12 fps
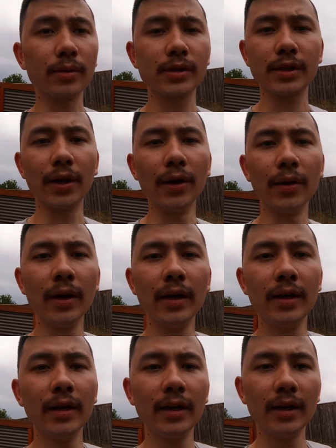So
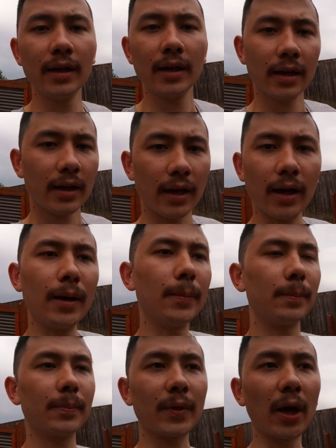
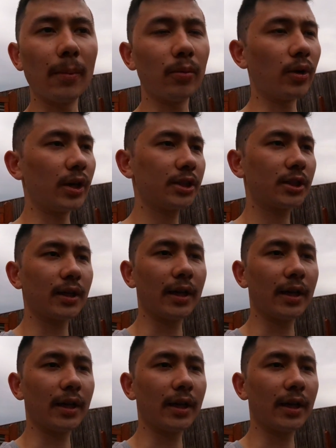the hyper wash